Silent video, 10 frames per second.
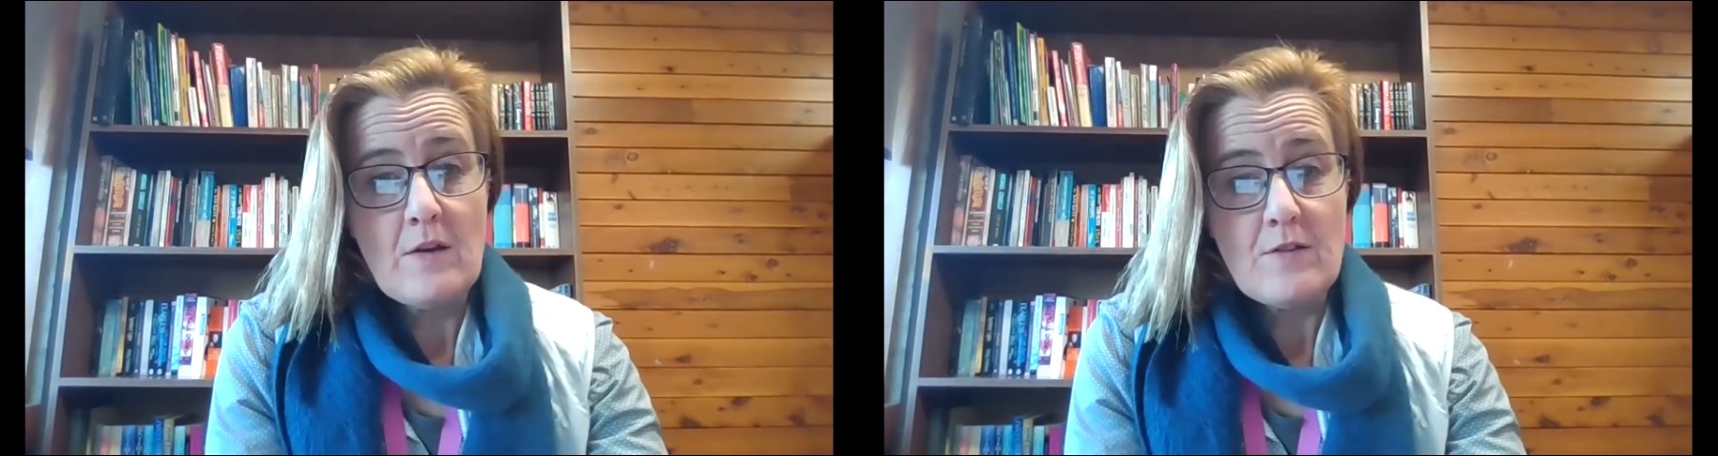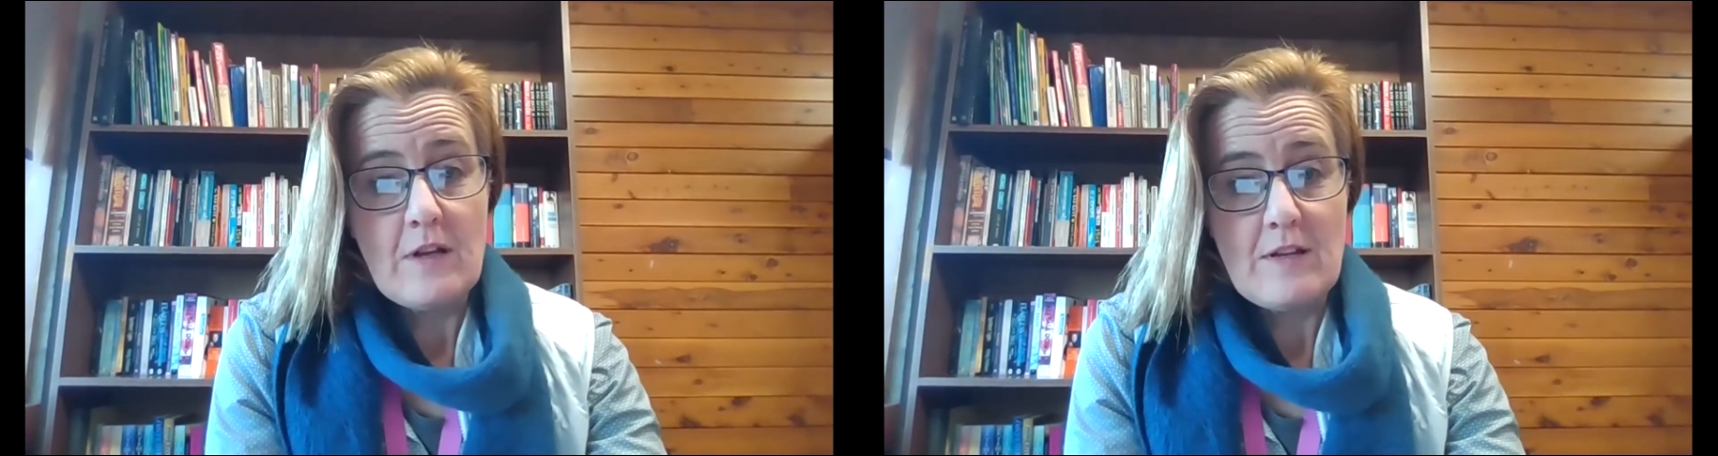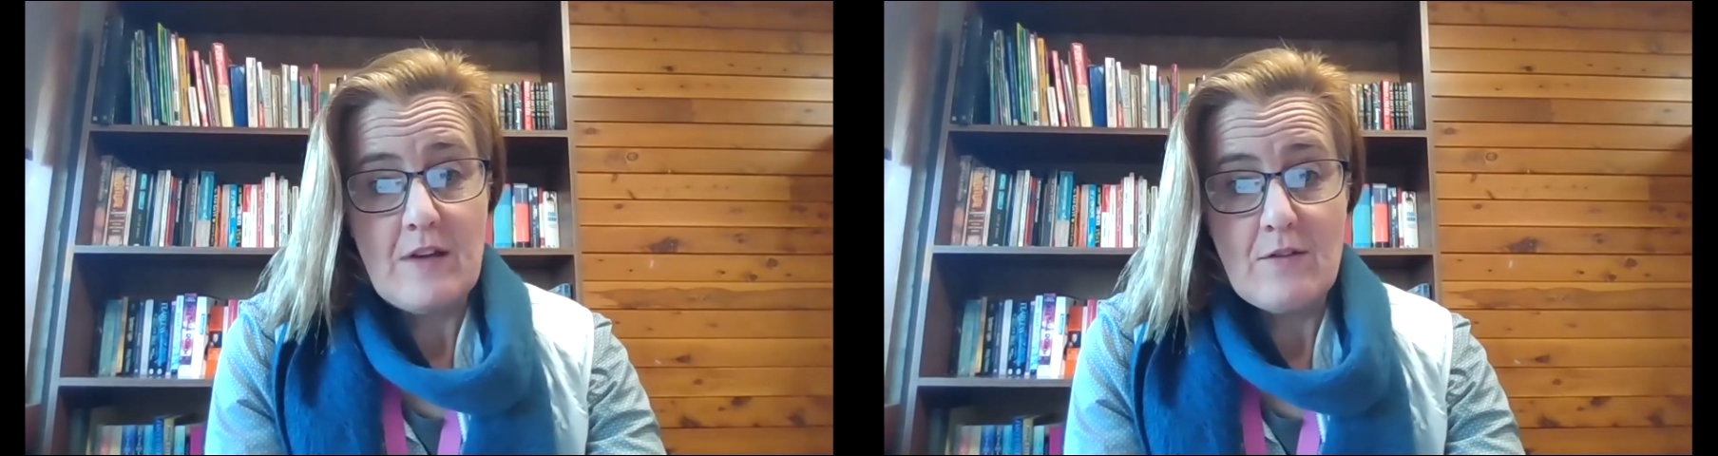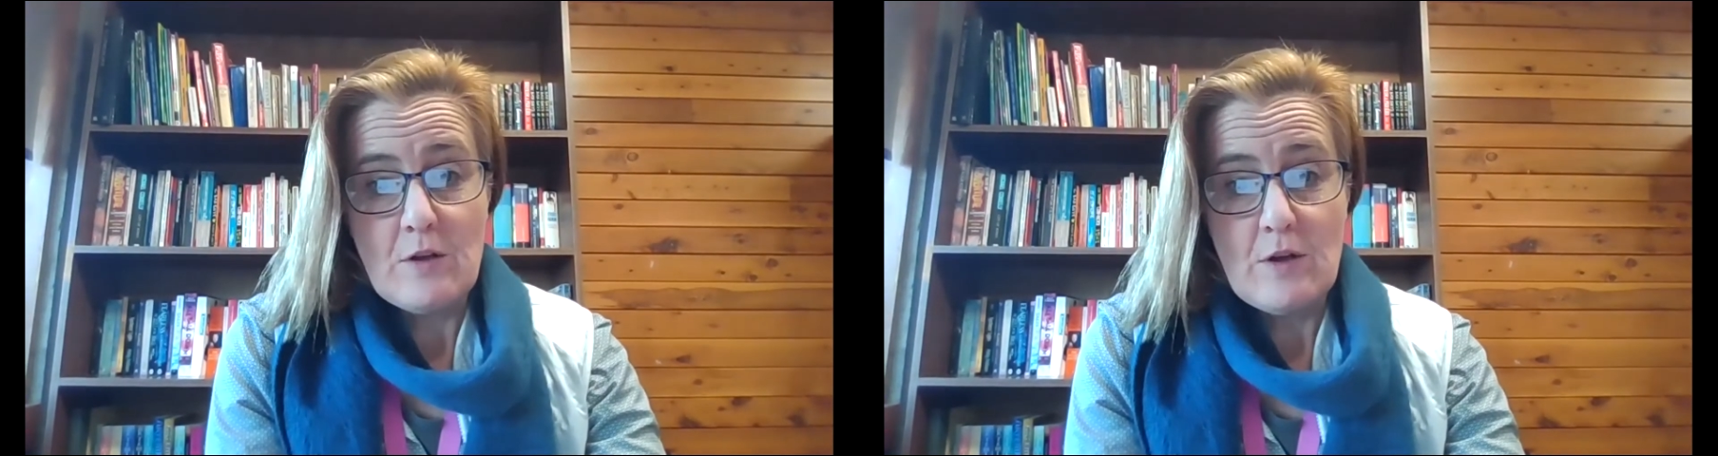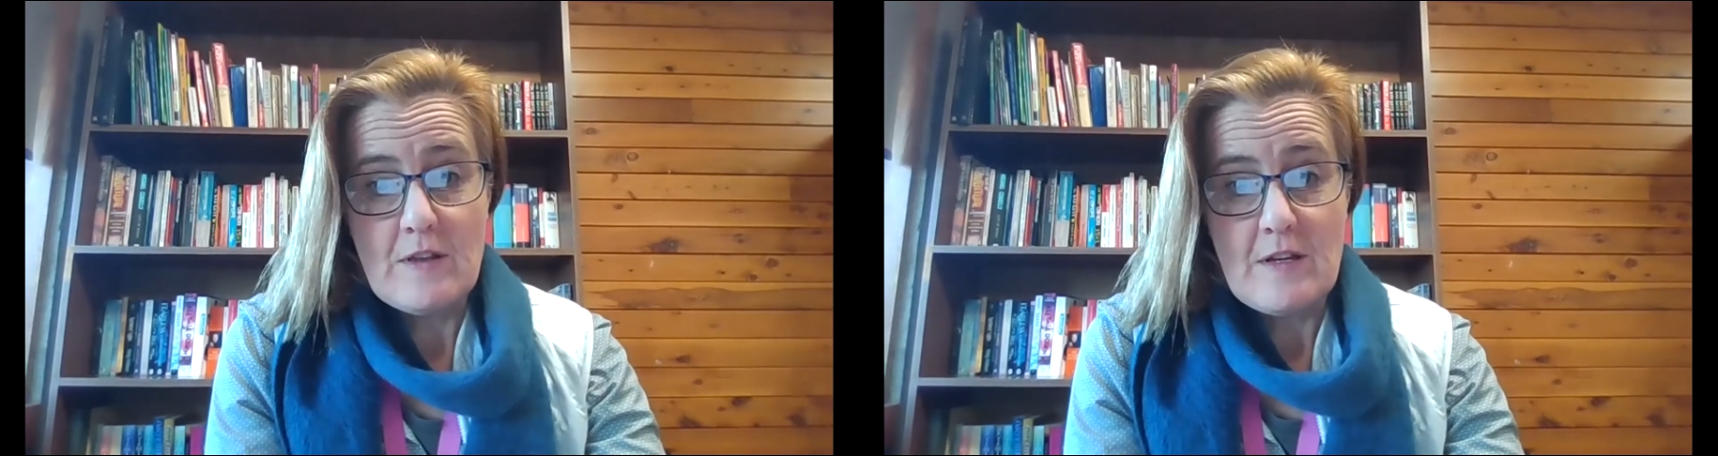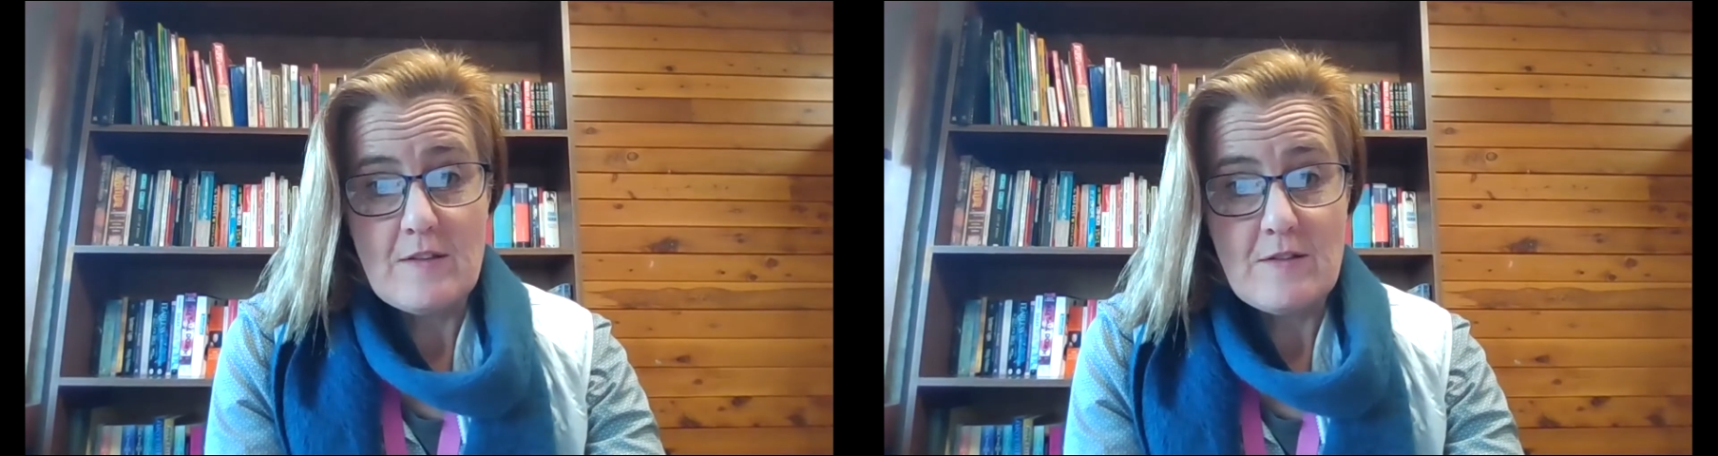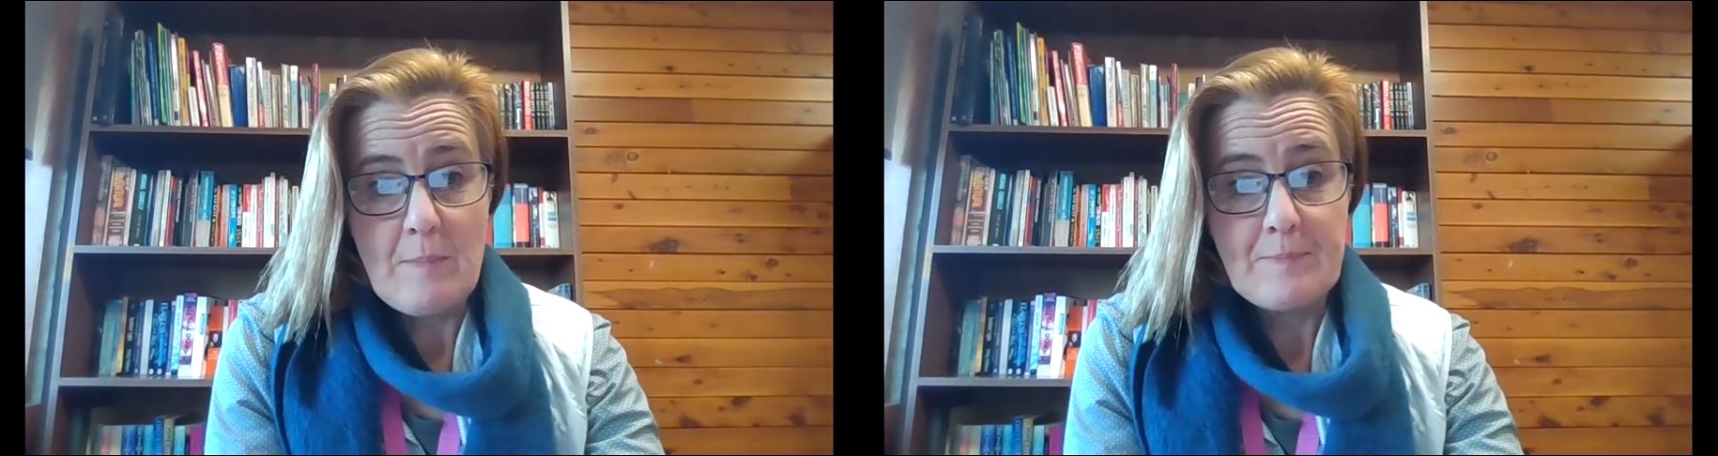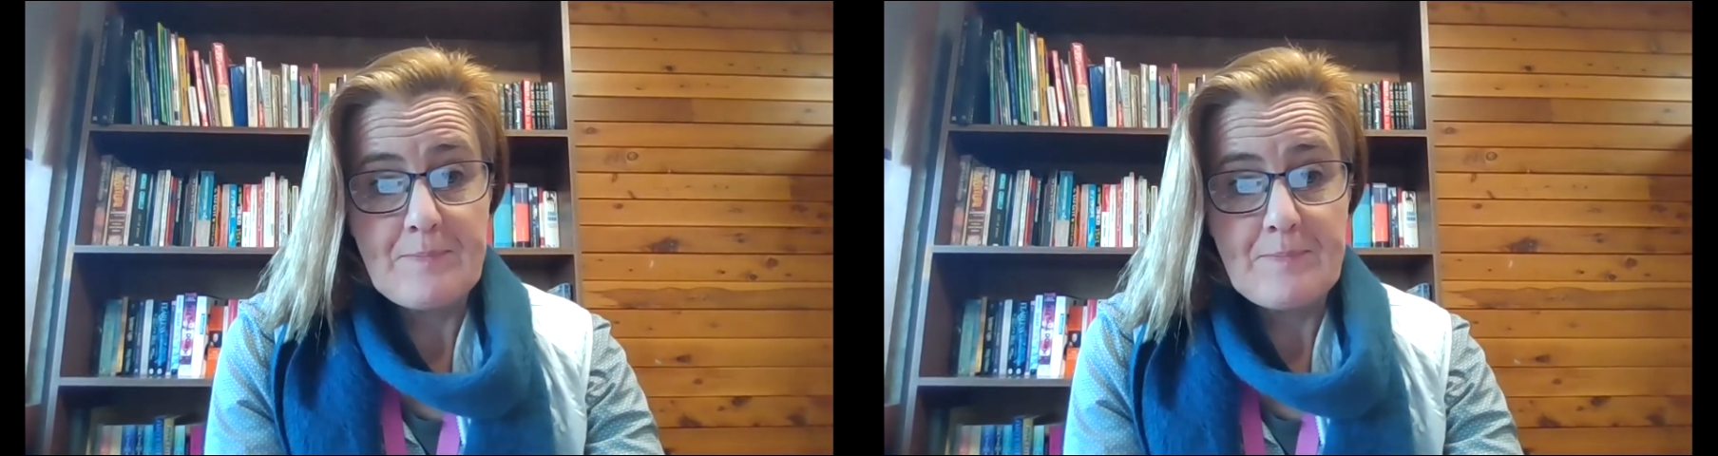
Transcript: So let's have a look at this.